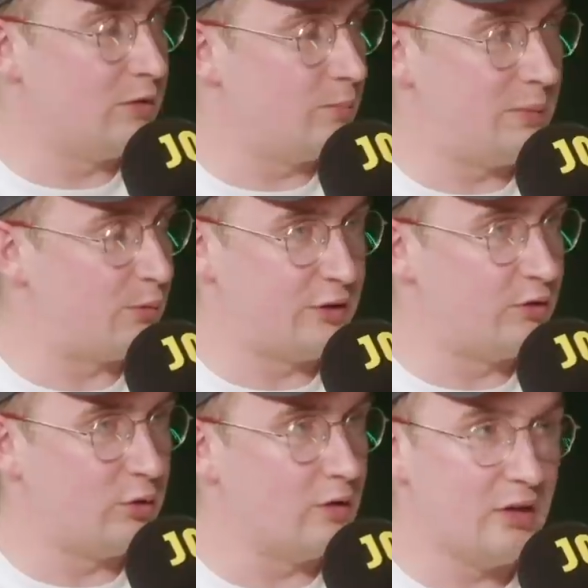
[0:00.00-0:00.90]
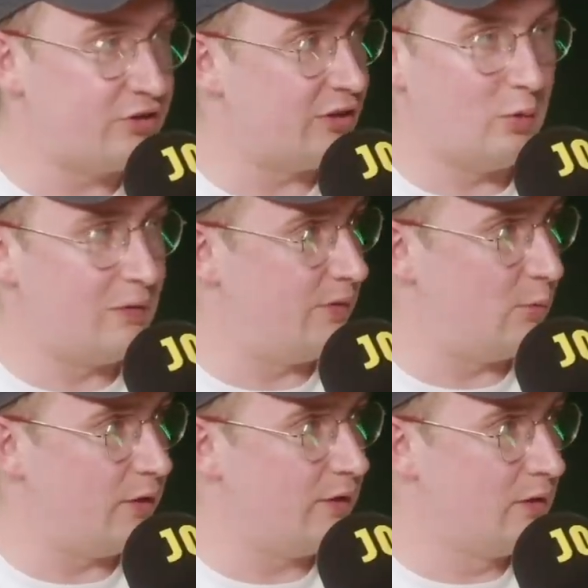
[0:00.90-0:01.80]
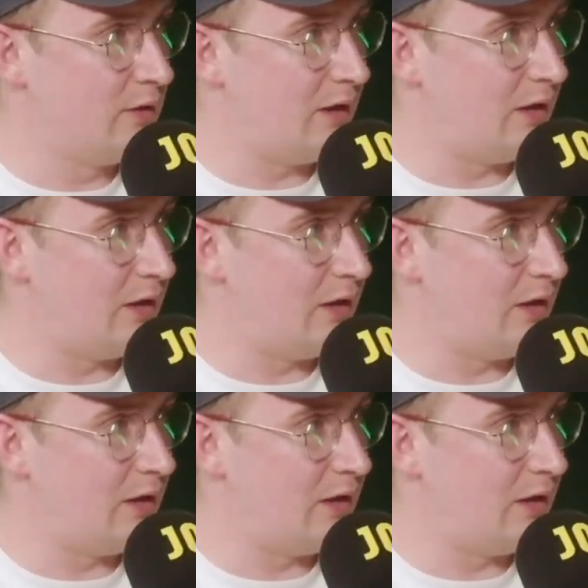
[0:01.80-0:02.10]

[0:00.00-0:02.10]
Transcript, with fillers: people can do literally whatever they want. Mm.